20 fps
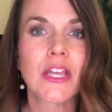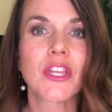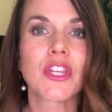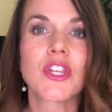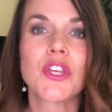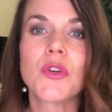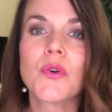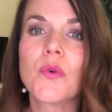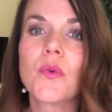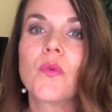
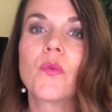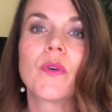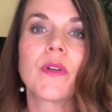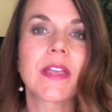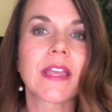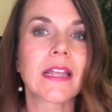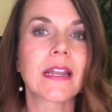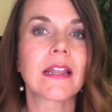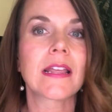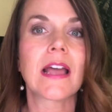you will
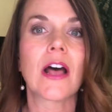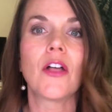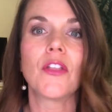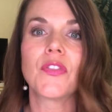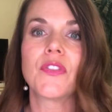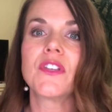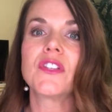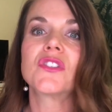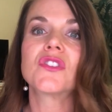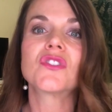get
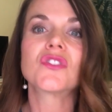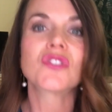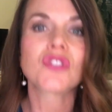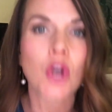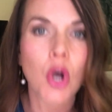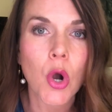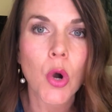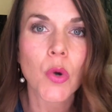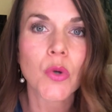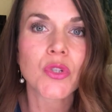healthy
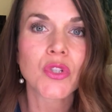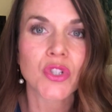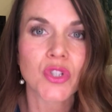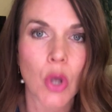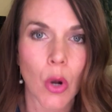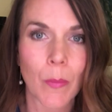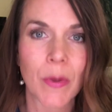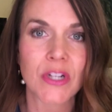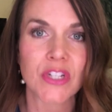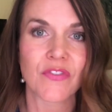so
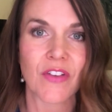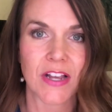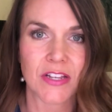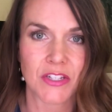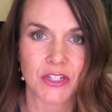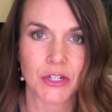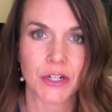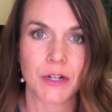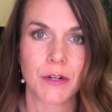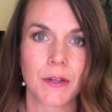much
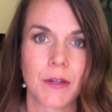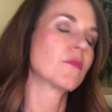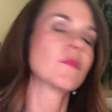faster.